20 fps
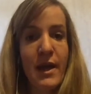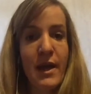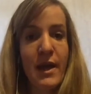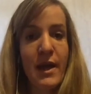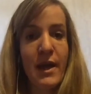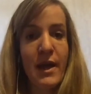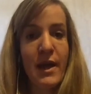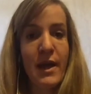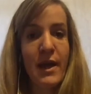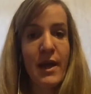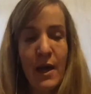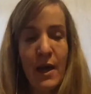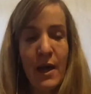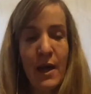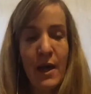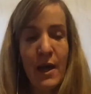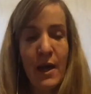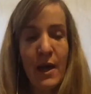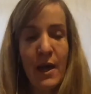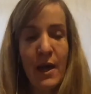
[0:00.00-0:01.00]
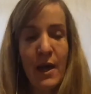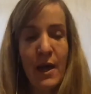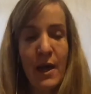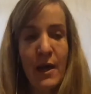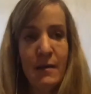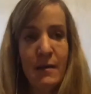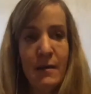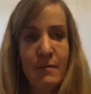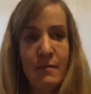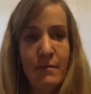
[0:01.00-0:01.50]
and we
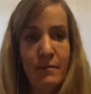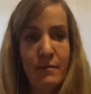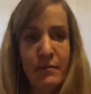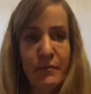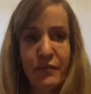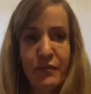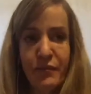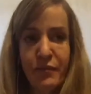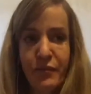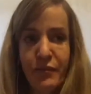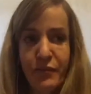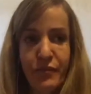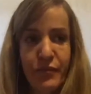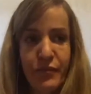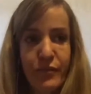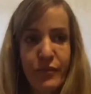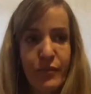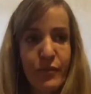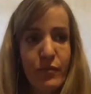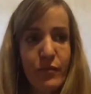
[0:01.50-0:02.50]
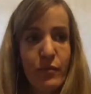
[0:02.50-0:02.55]
have our